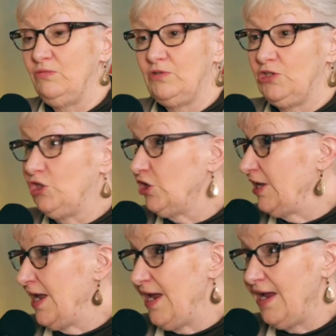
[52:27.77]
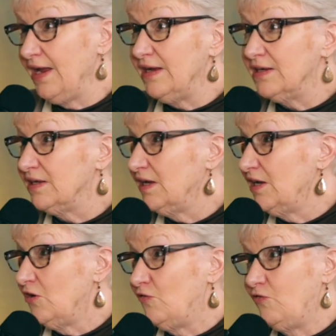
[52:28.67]
looking
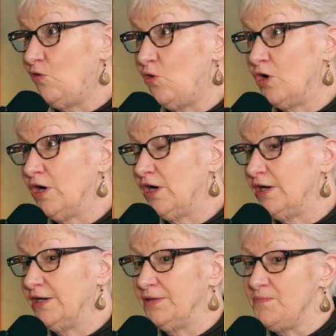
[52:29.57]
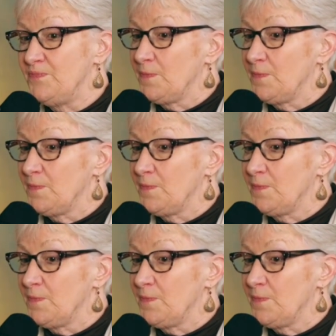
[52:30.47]
for?